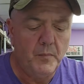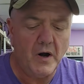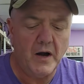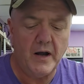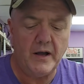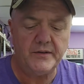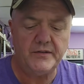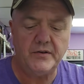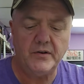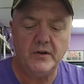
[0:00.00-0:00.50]

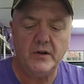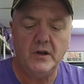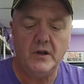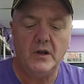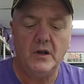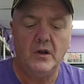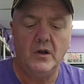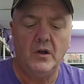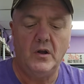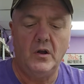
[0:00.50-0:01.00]
But,
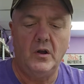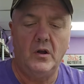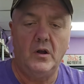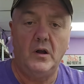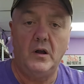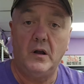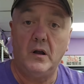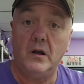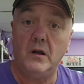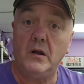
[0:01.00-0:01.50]

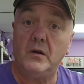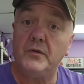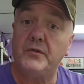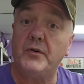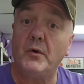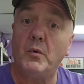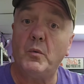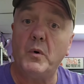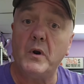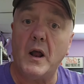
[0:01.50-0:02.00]

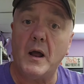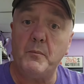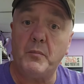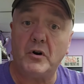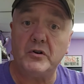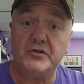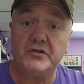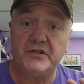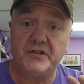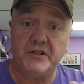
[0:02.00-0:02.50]
so when I
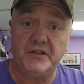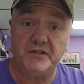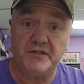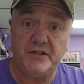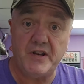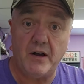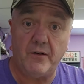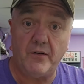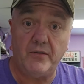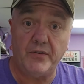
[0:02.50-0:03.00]
purchased
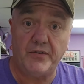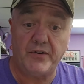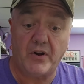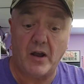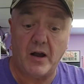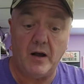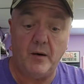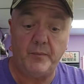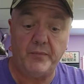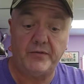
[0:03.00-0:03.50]
his Devil's
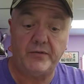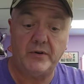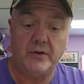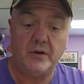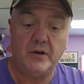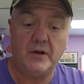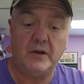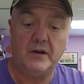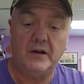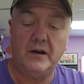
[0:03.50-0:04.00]
Cups,
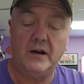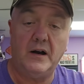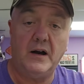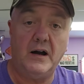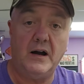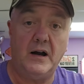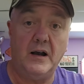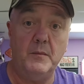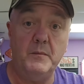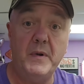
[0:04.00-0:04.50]

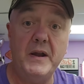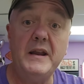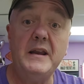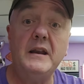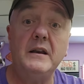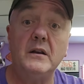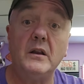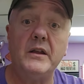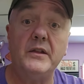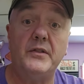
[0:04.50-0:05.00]
I
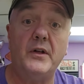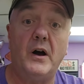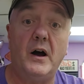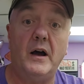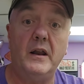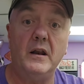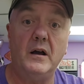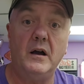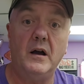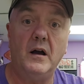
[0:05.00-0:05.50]
immediately
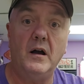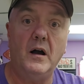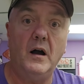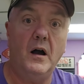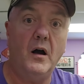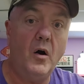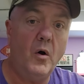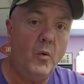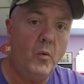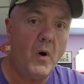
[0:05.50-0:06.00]
thought,
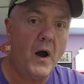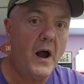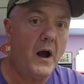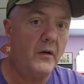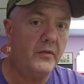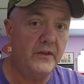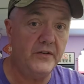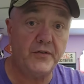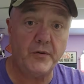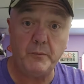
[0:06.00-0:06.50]
oh
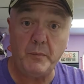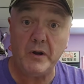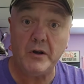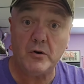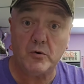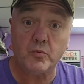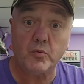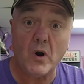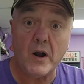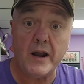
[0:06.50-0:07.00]
wow, this would
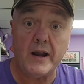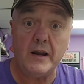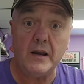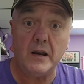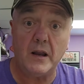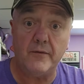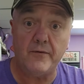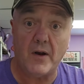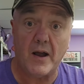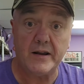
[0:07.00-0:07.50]
be
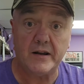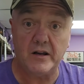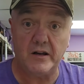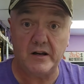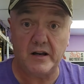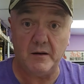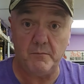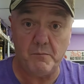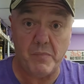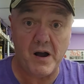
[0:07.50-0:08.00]
great if I
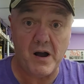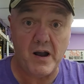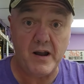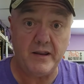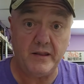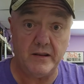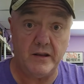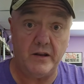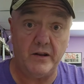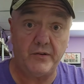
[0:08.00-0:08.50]
could
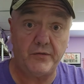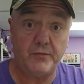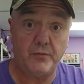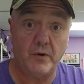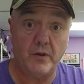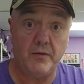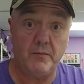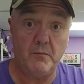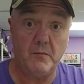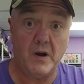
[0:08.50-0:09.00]
combine this
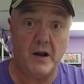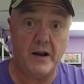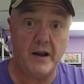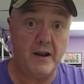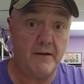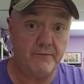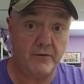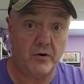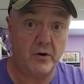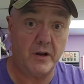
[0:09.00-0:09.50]
with
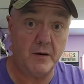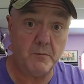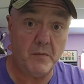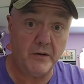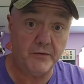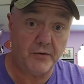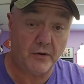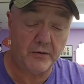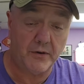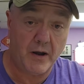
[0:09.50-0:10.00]
my Verdi
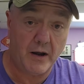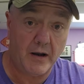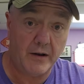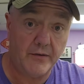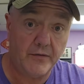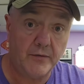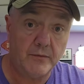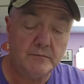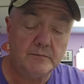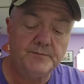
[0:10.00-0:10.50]
Mental
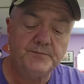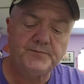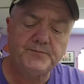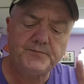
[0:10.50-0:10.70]
Dice.